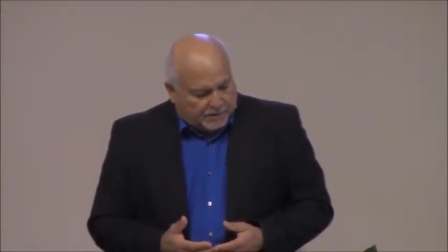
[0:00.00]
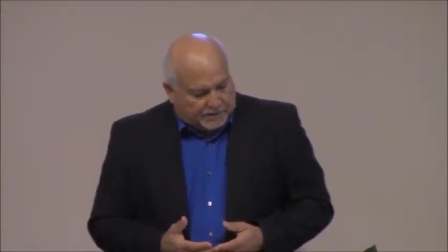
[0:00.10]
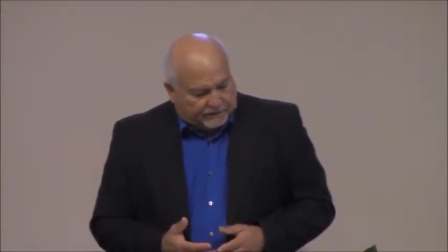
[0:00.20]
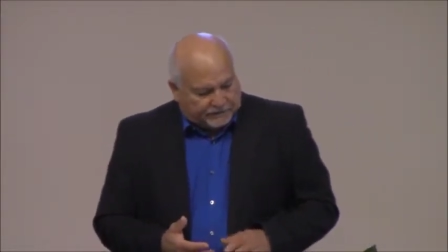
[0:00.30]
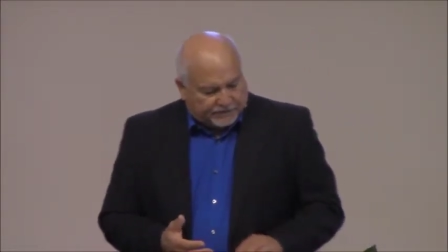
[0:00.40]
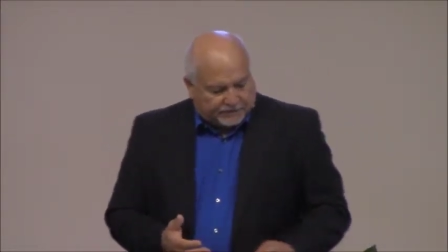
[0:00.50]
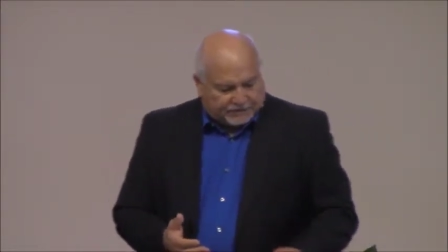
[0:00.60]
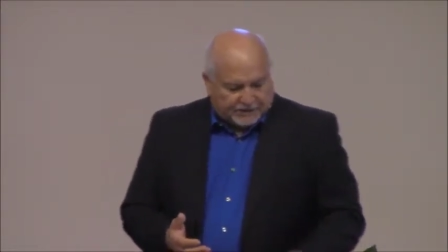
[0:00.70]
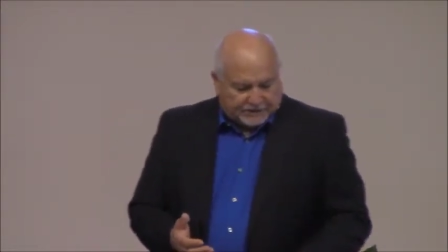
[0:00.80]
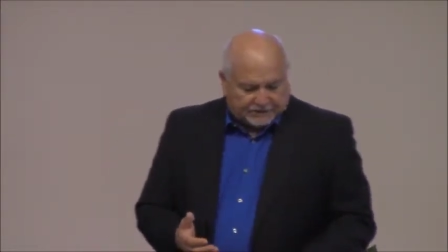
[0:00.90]
yeah, verse
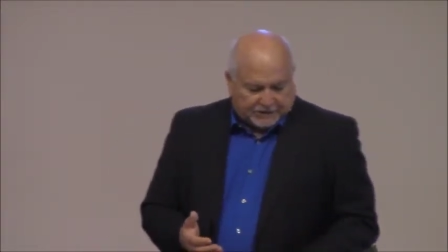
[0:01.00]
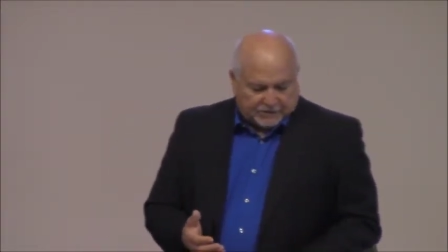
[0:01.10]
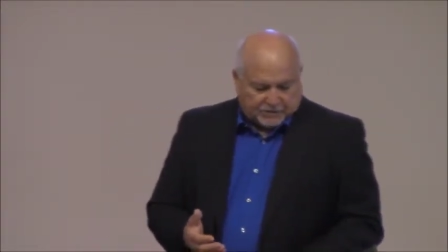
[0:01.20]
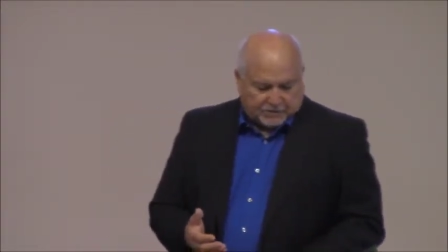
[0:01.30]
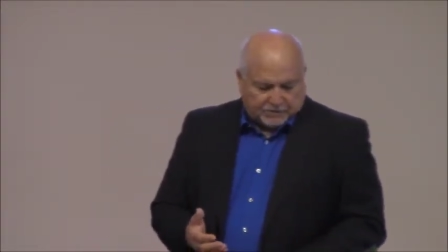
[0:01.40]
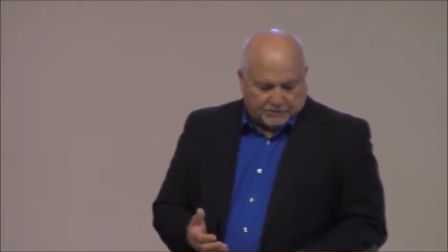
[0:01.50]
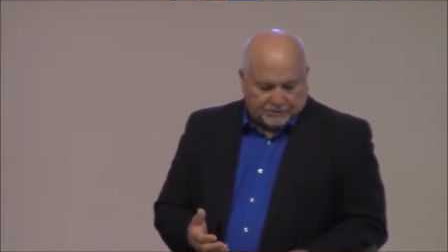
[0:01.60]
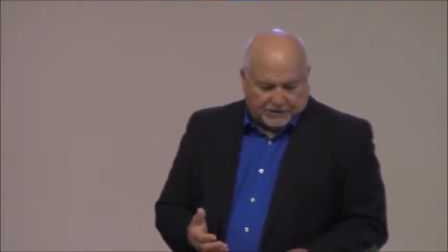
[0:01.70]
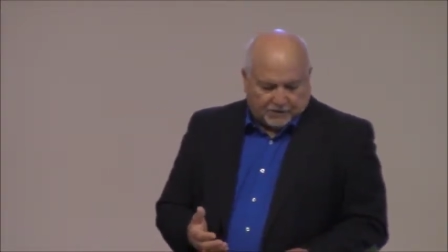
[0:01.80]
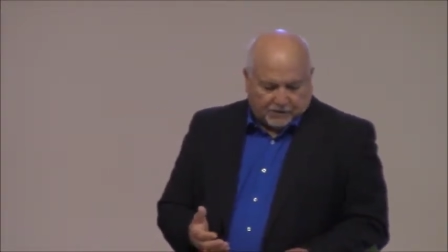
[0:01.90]
13. Until
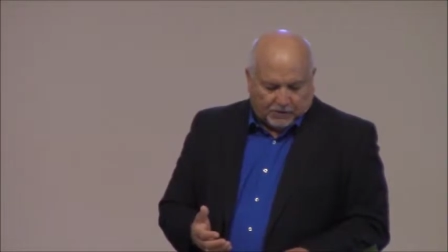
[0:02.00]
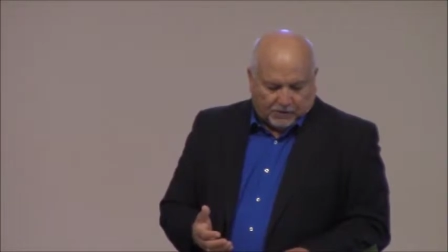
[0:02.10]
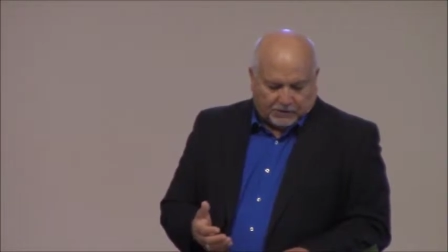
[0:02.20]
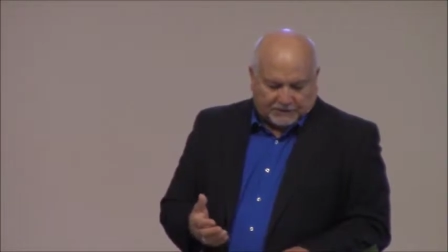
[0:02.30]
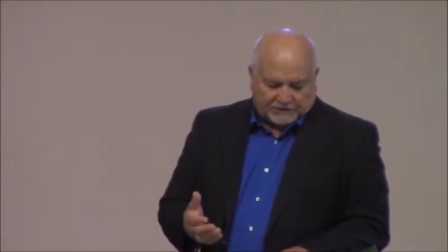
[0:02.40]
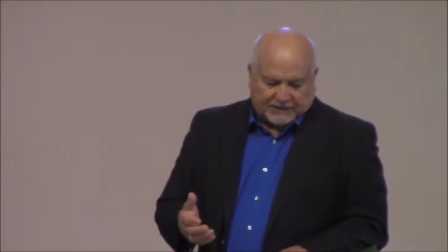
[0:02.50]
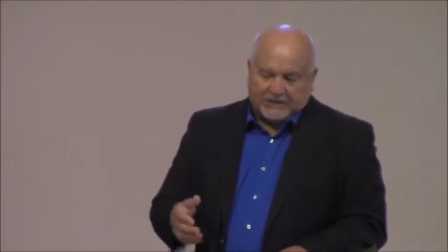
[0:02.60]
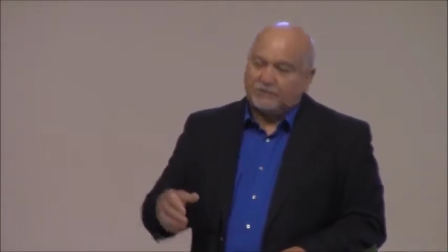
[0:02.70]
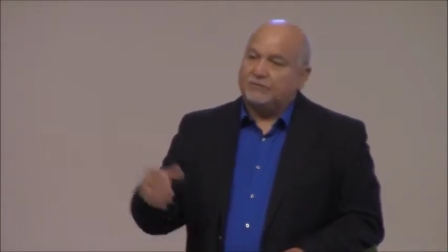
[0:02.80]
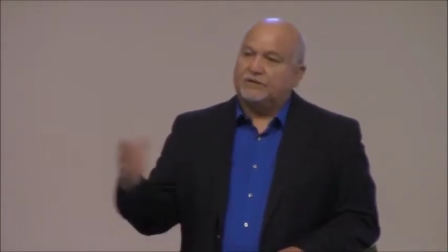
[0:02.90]
they all
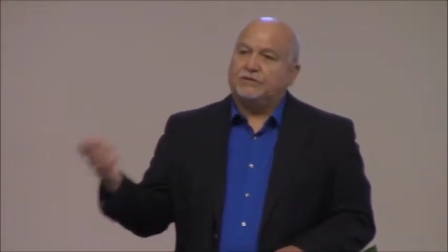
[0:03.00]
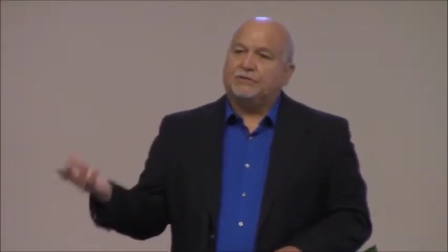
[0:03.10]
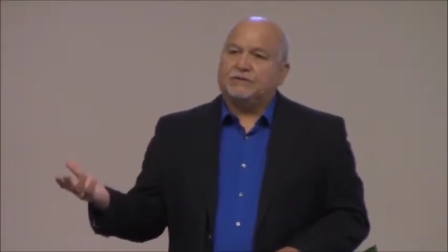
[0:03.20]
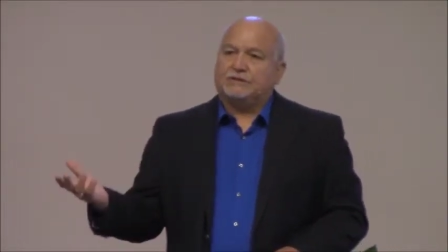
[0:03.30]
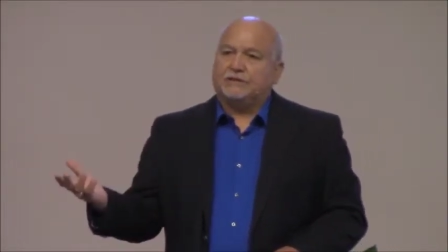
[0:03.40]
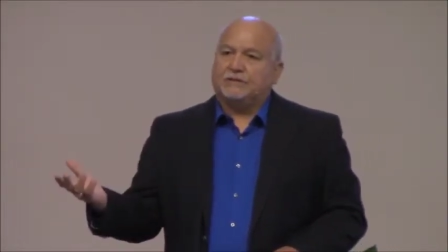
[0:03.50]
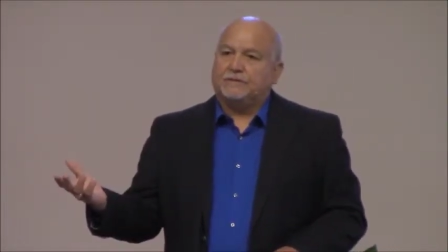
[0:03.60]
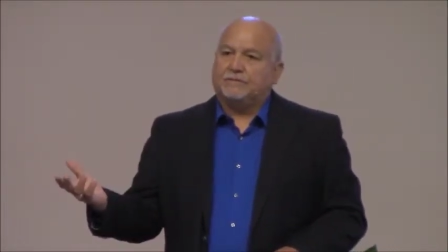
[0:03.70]
attain to the unity.